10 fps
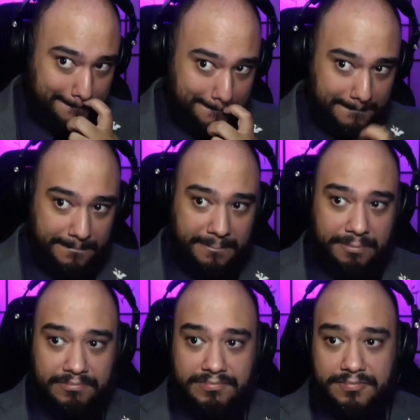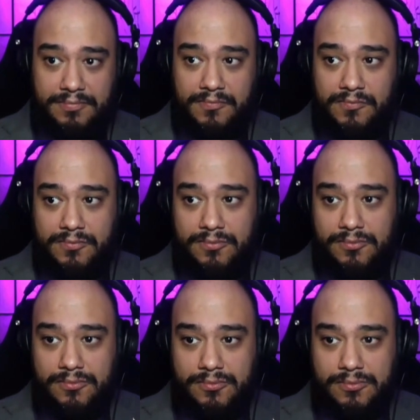
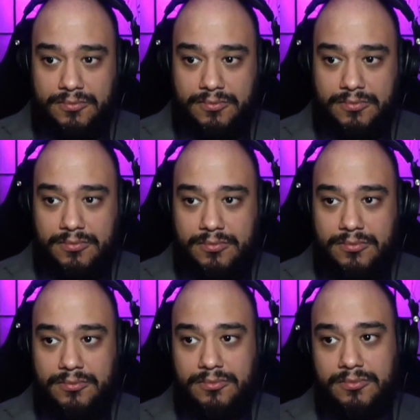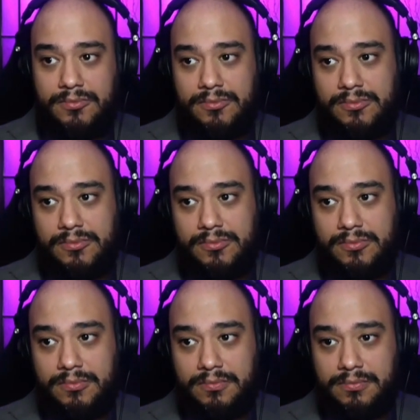
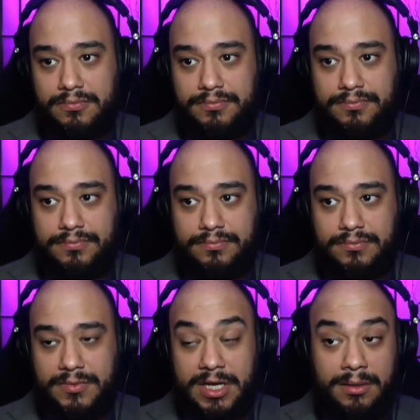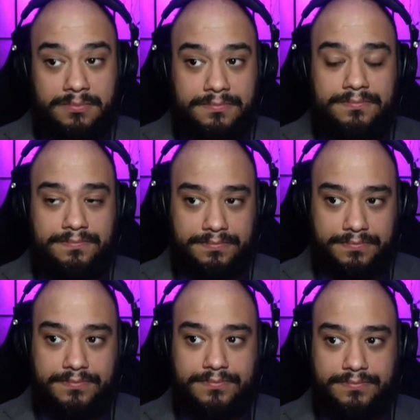
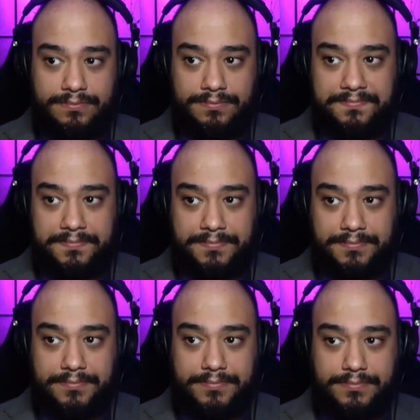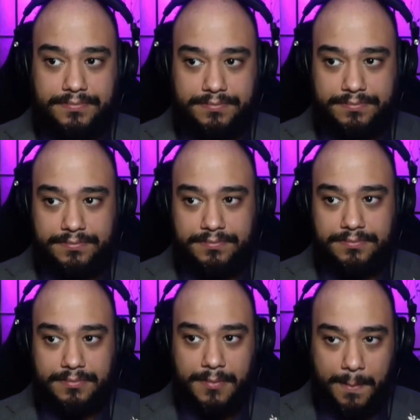
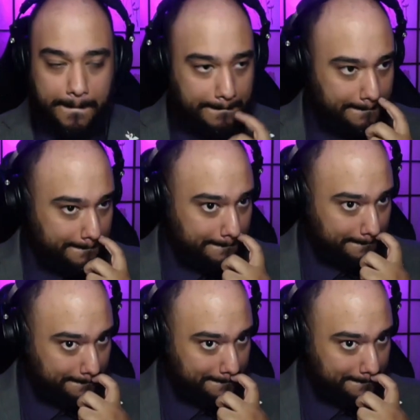The person shown says nothing.